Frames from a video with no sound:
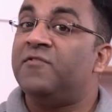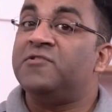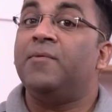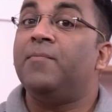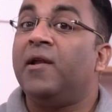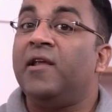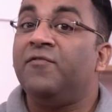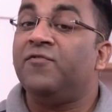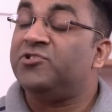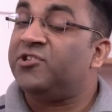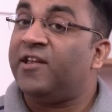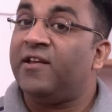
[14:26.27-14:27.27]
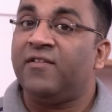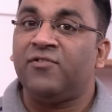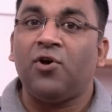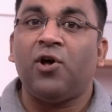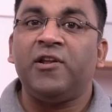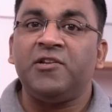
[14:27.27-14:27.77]
Vijay Malik for sharing his
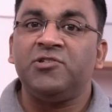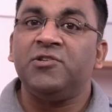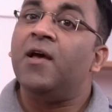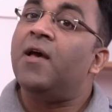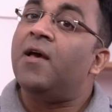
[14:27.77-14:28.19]
knowledge.